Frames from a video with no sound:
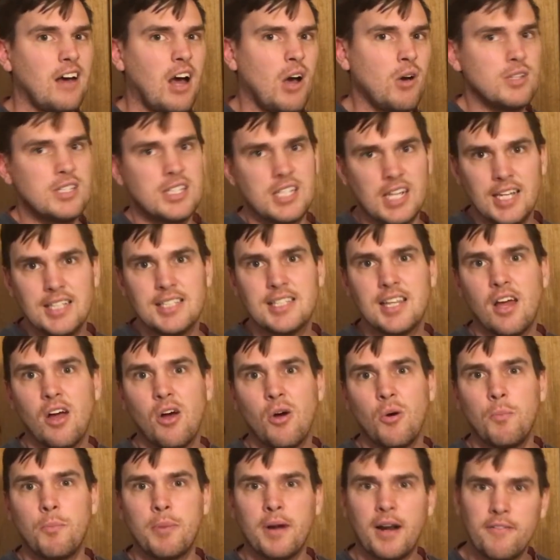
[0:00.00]
I would say
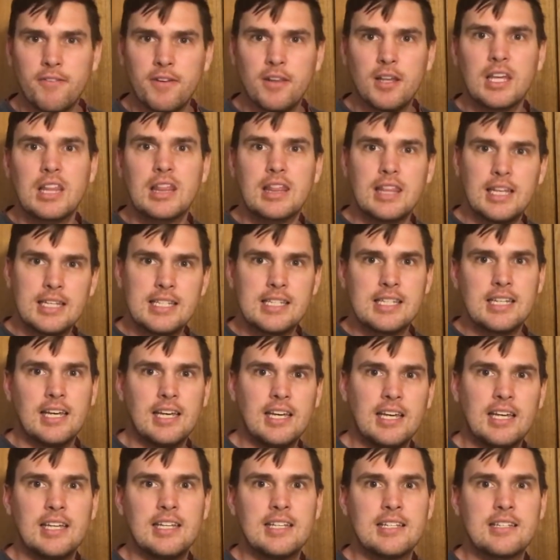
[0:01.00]
so, but I feel like this
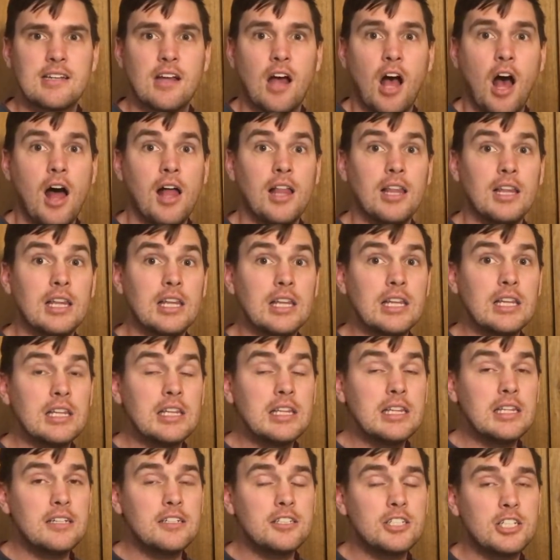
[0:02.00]
is
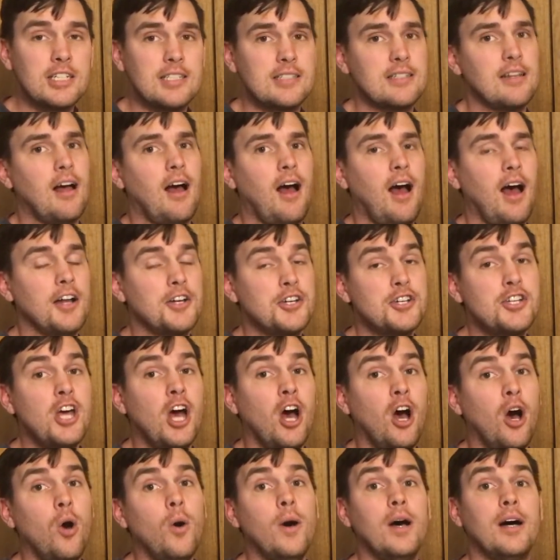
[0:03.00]
just a
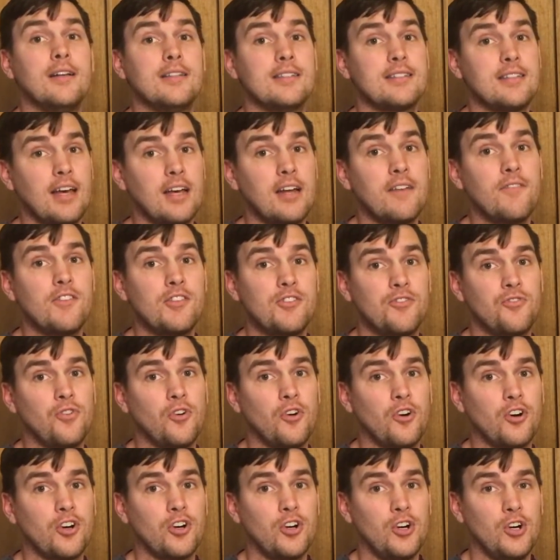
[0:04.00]
toe outside of the
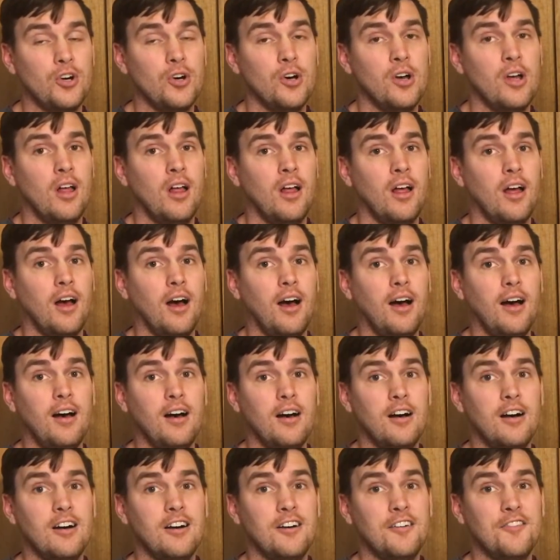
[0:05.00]
circle
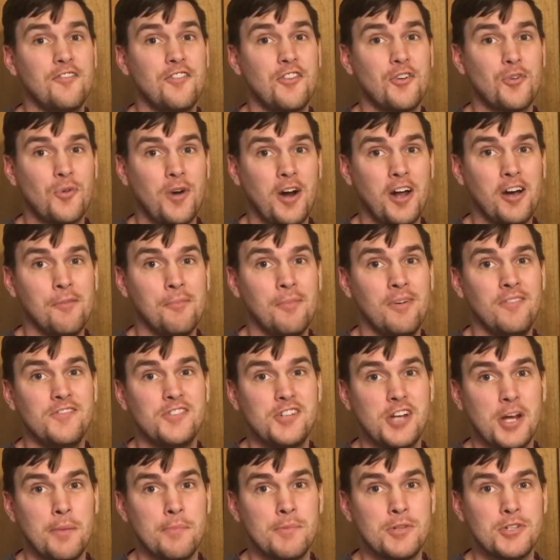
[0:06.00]
of the realm of
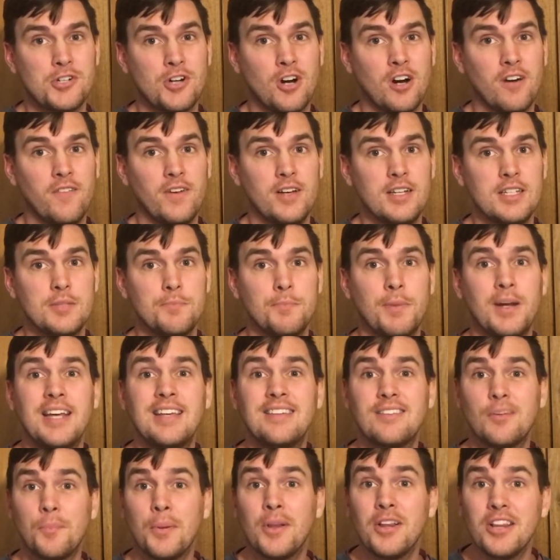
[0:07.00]
James Jarvis. But
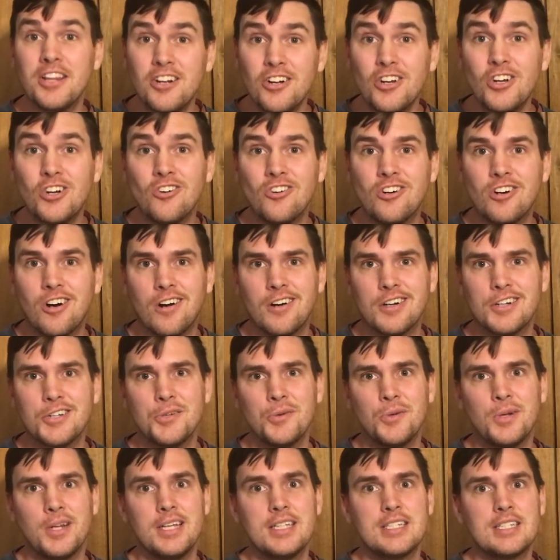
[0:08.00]
he's a political
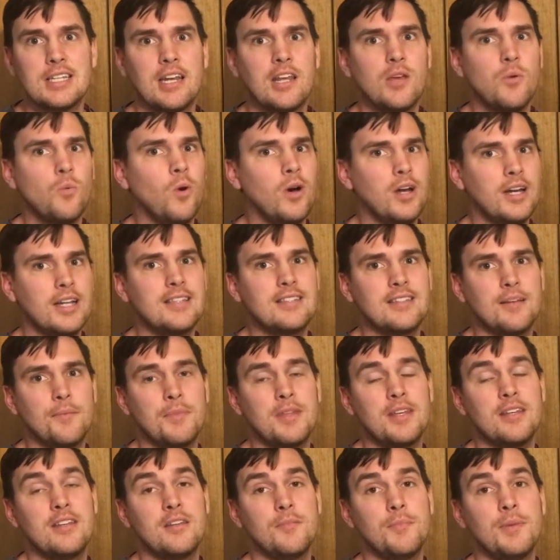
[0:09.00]
cartoonist, and he wanted
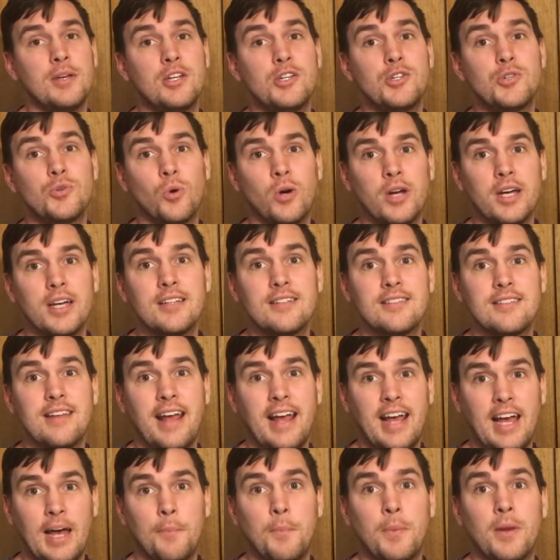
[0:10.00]
something to be joyous and
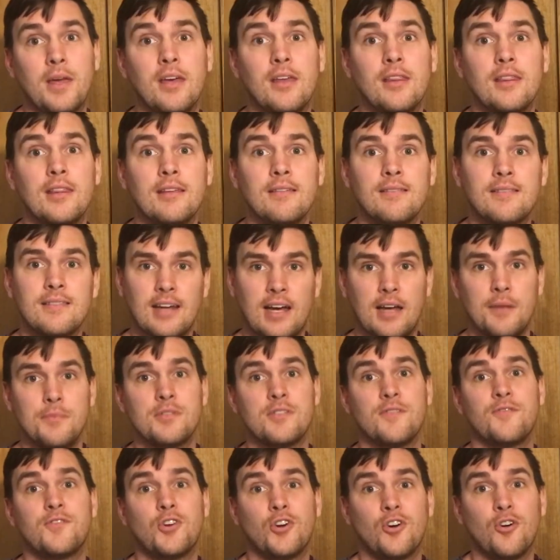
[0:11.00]
happy in these
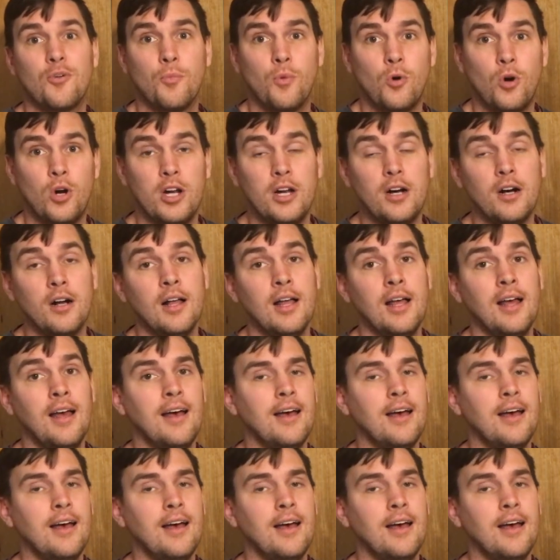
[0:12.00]
times of turmoil.